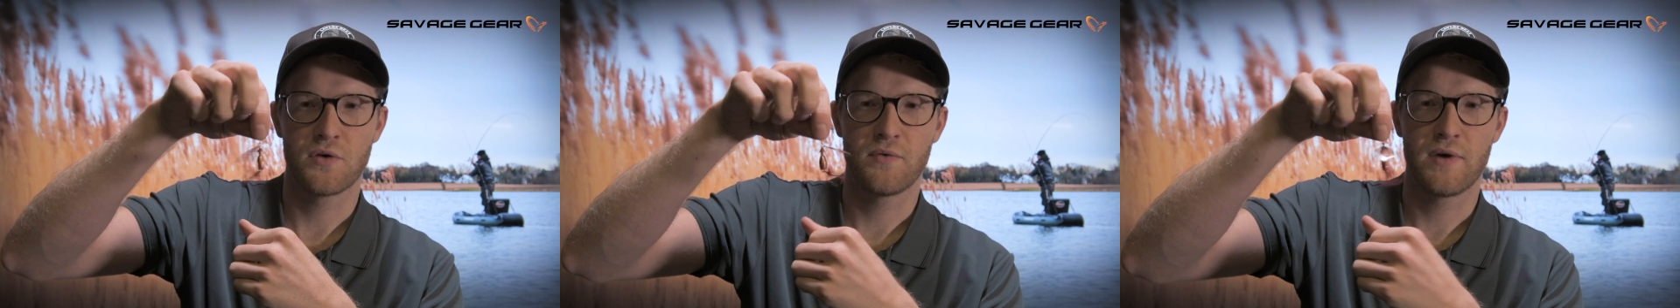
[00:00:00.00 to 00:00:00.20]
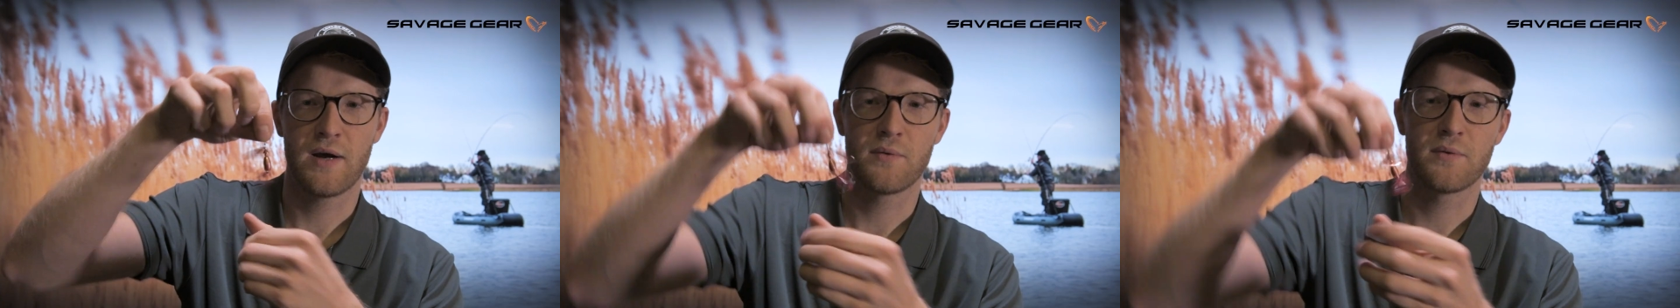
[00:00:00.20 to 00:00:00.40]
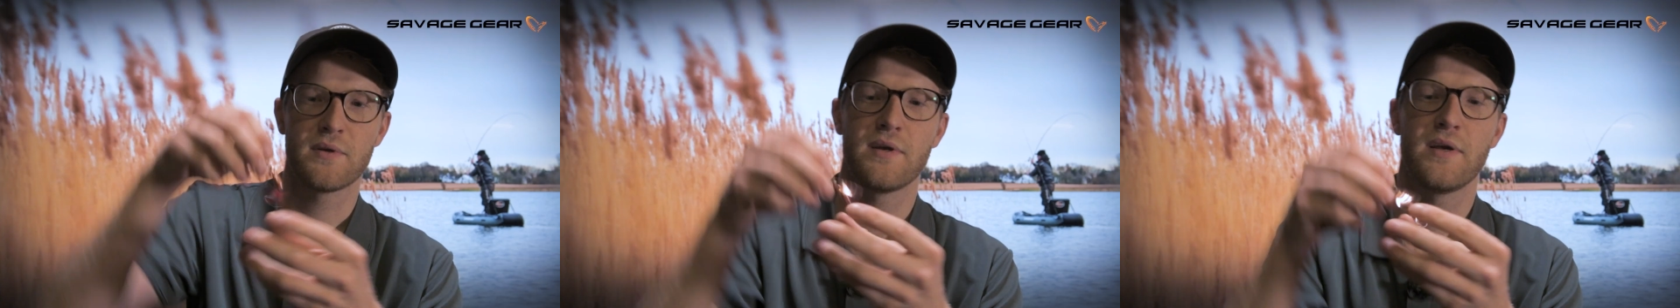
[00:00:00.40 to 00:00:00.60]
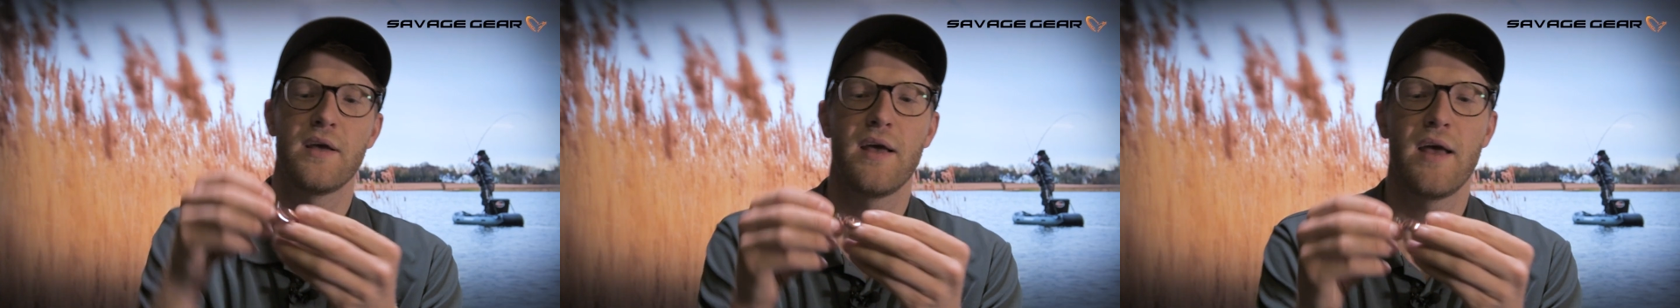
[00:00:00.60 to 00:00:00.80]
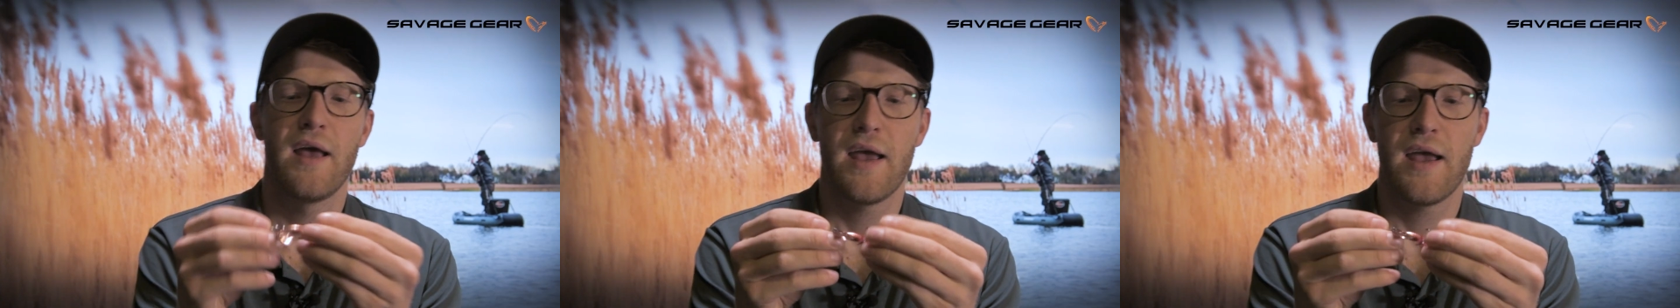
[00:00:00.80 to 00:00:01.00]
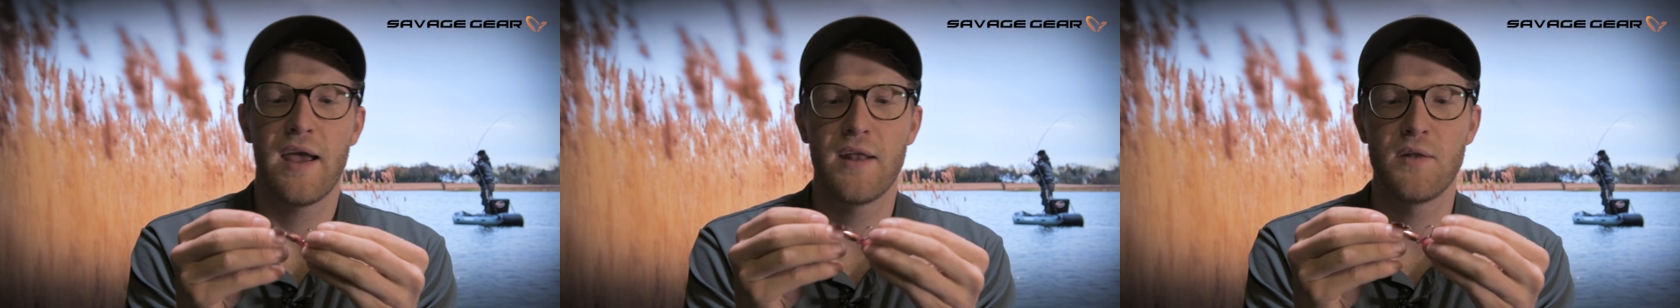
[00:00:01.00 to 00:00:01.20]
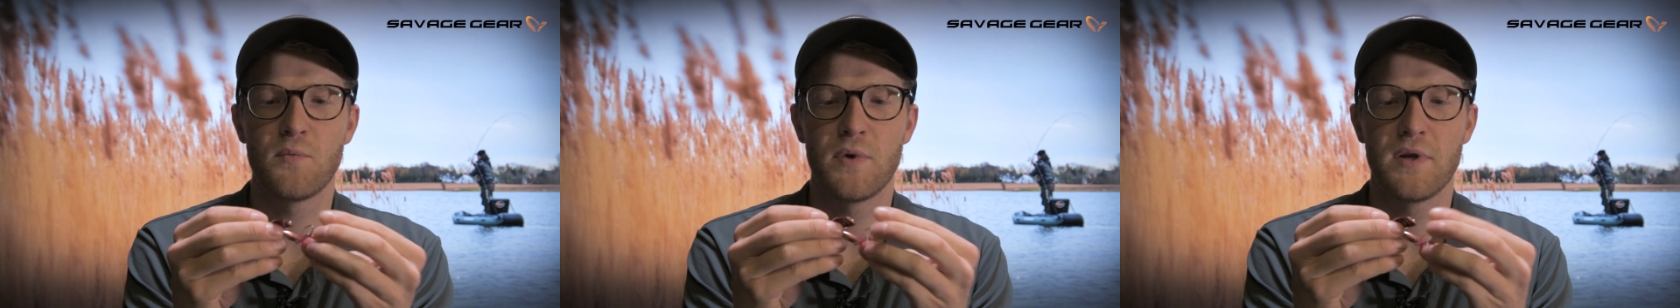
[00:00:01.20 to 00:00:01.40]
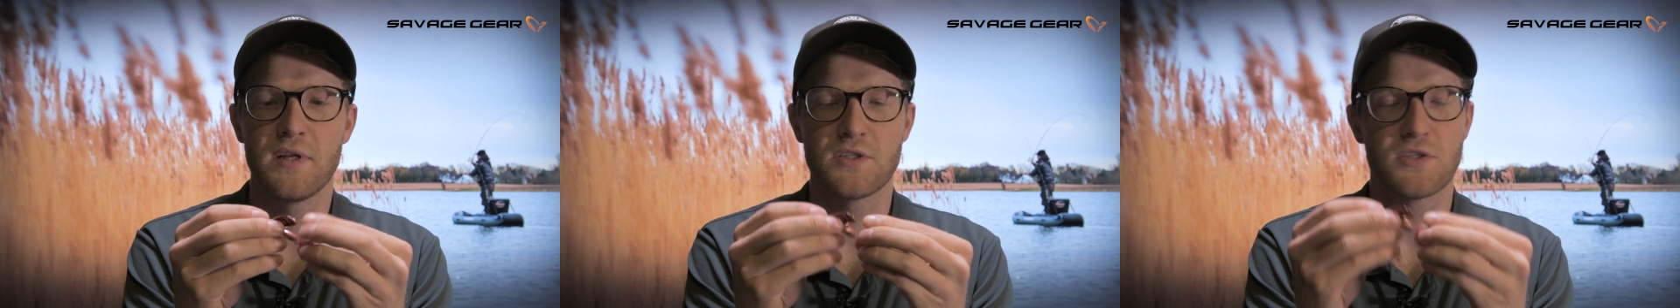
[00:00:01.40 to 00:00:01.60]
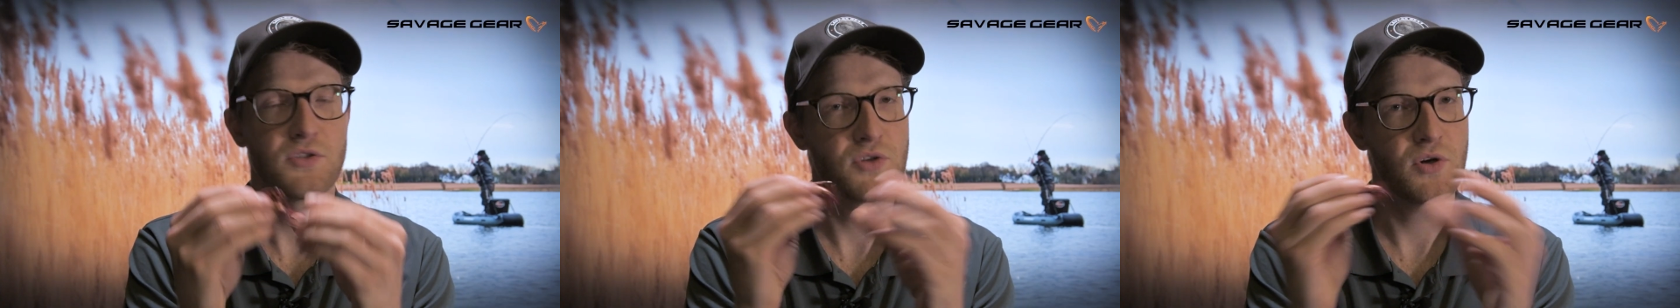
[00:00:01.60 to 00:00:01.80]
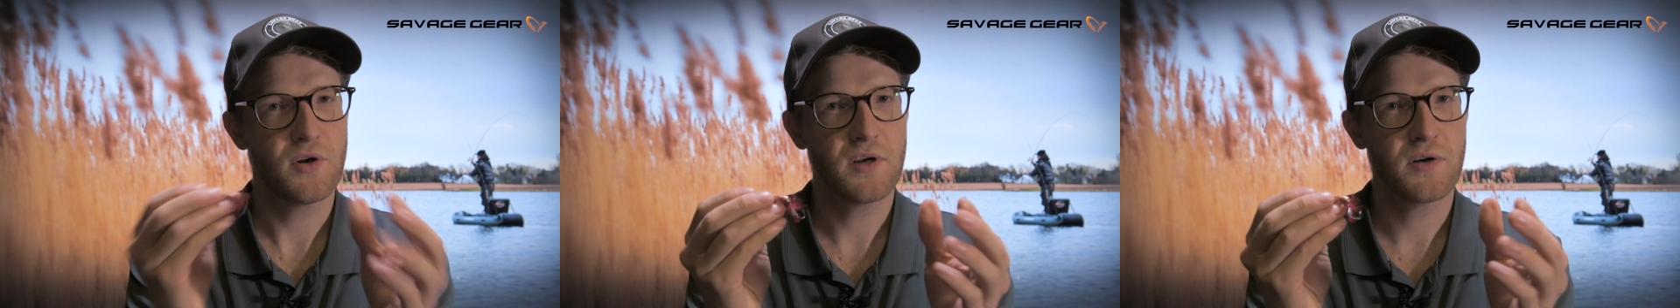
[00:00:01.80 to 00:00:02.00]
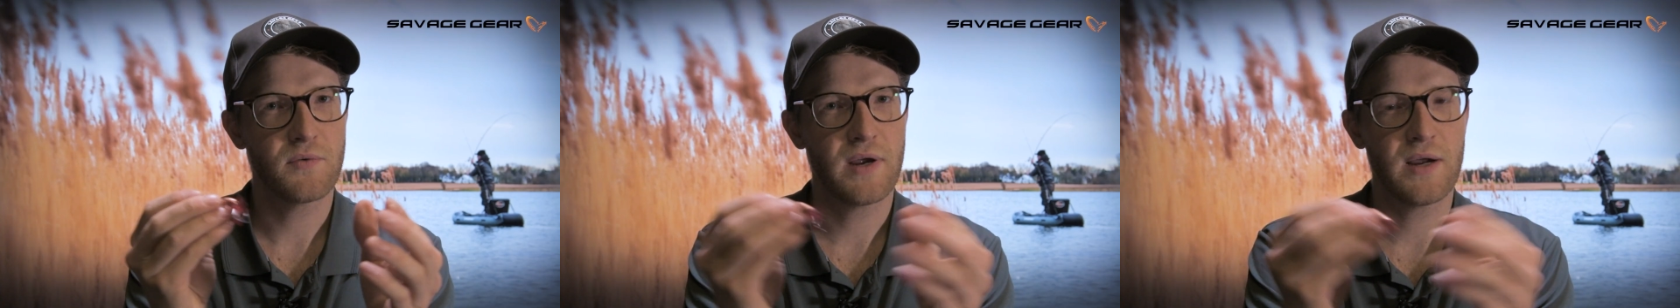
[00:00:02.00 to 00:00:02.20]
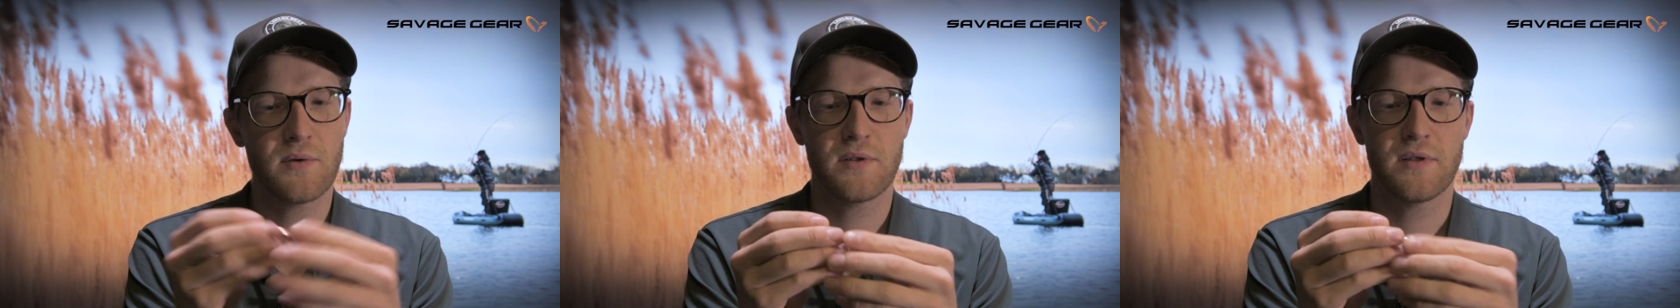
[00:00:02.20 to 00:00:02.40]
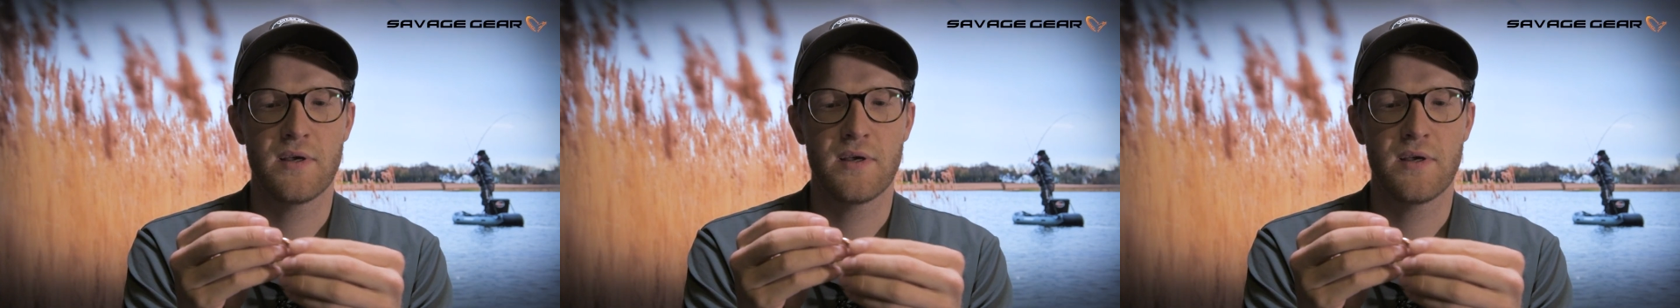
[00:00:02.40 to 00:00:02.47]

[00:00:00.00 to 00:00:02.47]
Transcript: around, and when it's turning around,